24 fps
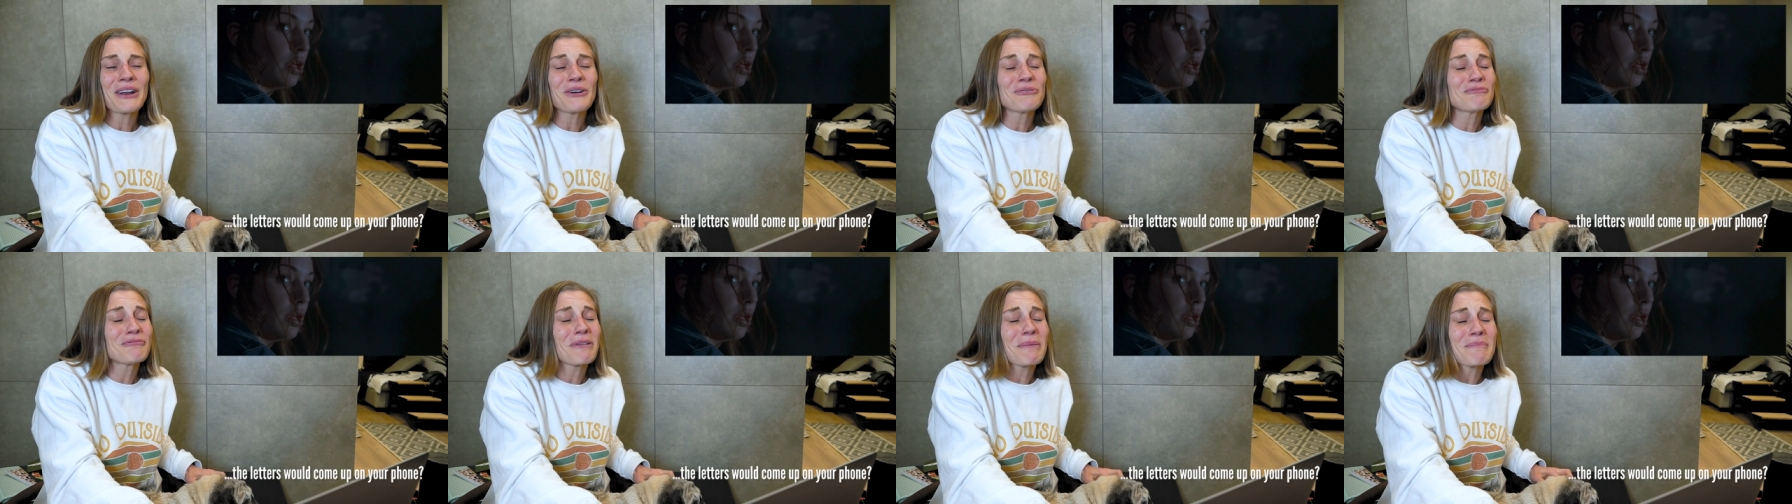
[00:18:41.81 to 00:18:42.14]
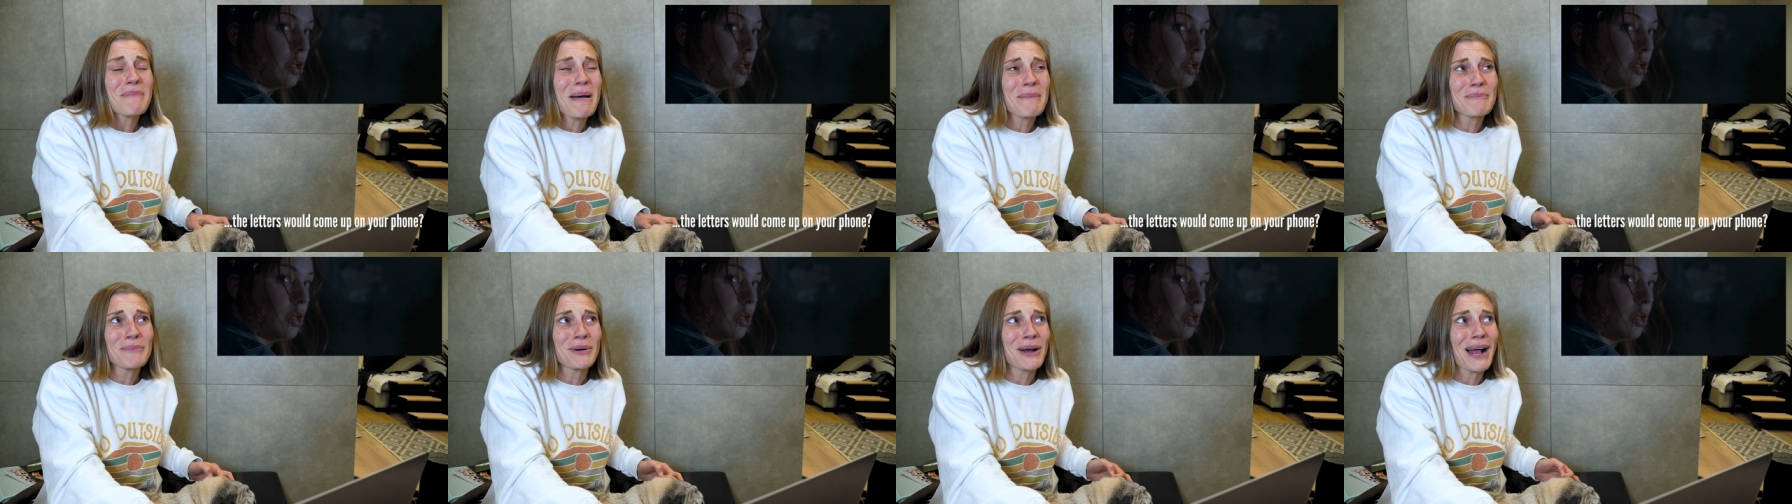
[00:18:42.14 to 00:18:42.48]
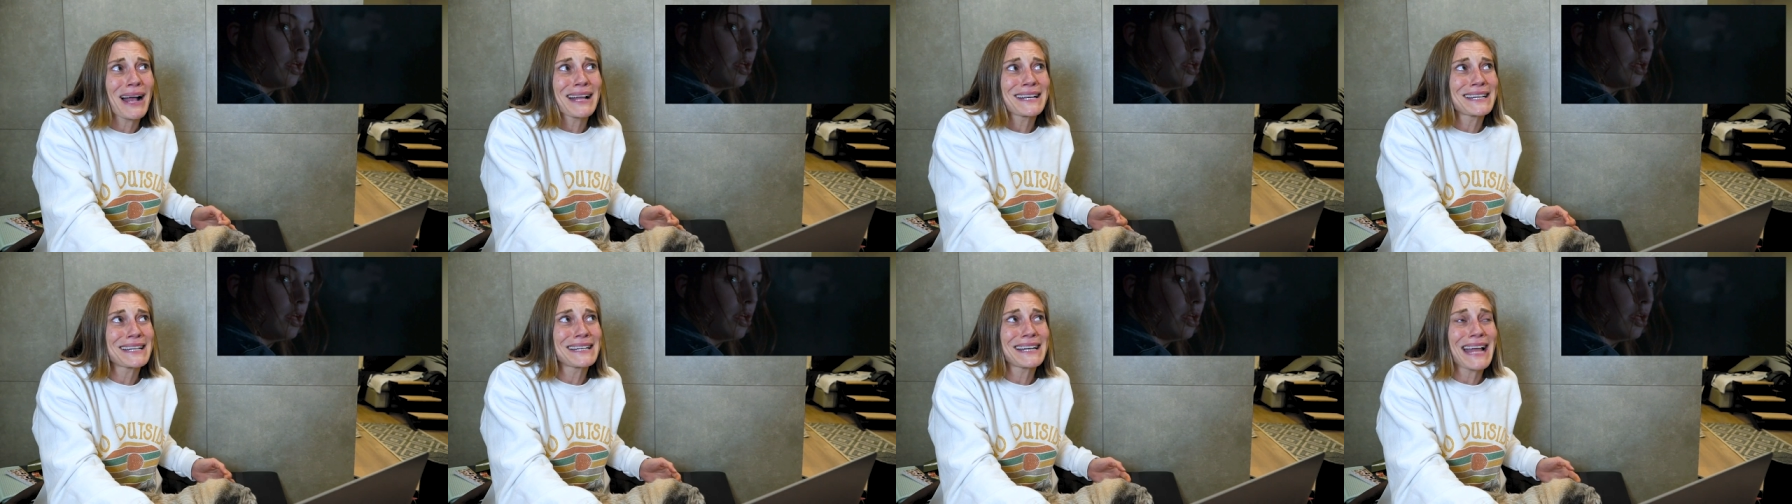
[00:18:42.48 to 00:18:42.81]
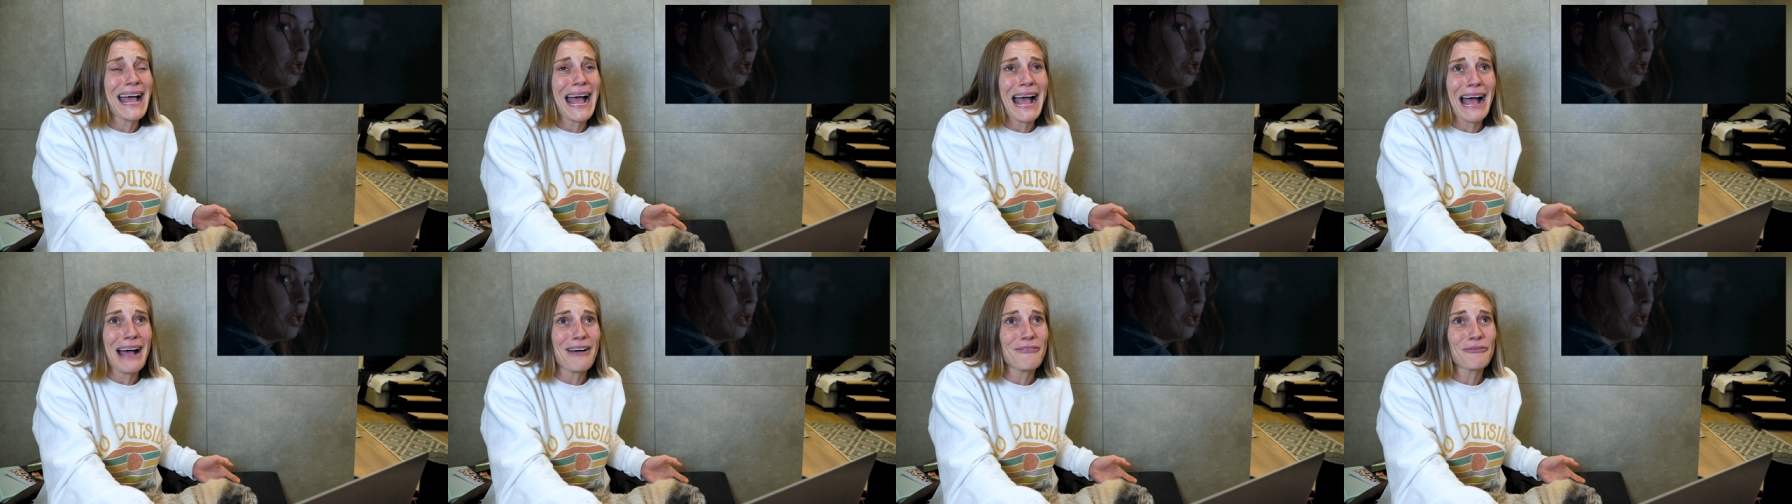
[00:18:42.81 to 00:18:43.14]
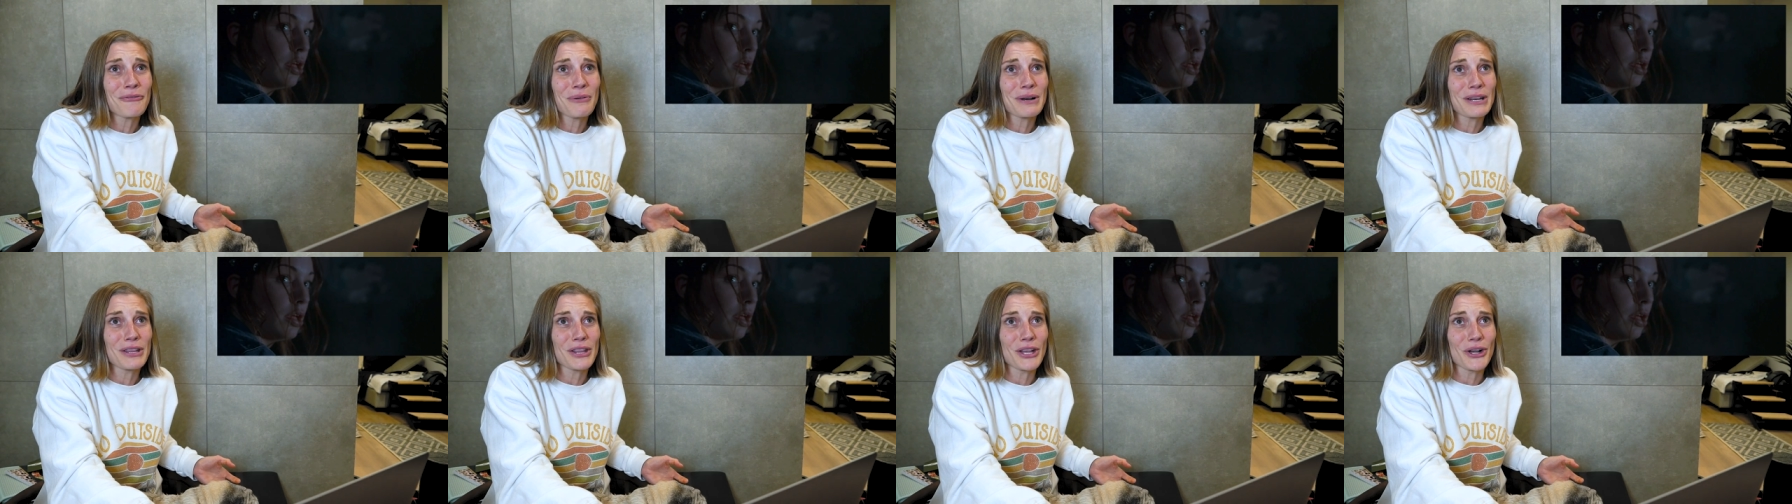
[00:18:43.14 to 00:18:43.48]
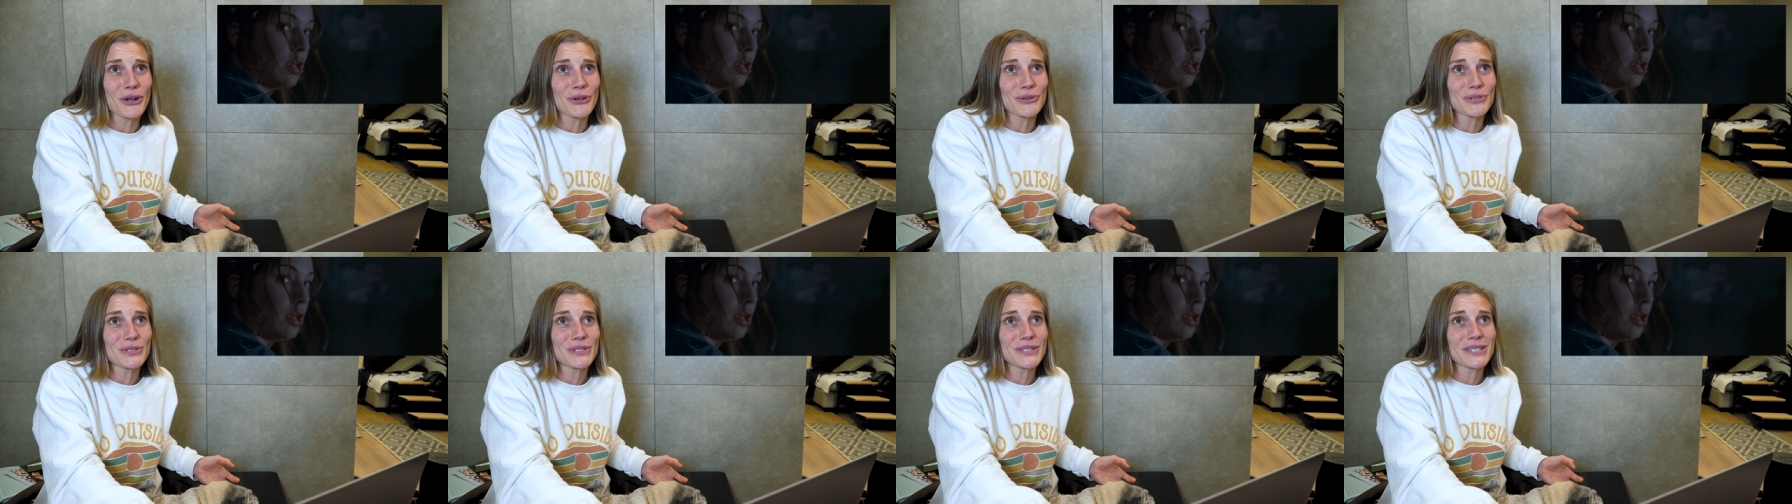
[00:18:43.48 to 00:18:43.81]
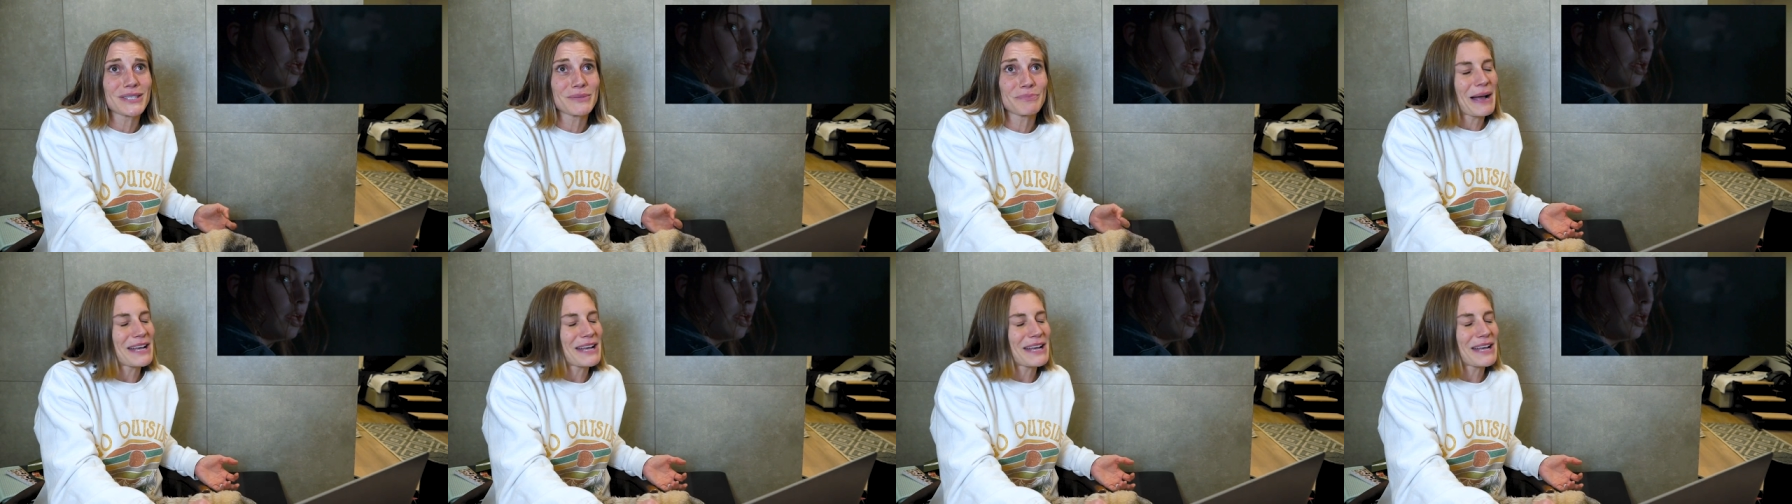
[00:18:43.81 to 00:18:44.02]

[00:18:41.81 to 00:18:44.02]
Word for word: I don't remember. I didn't no have way. one of those.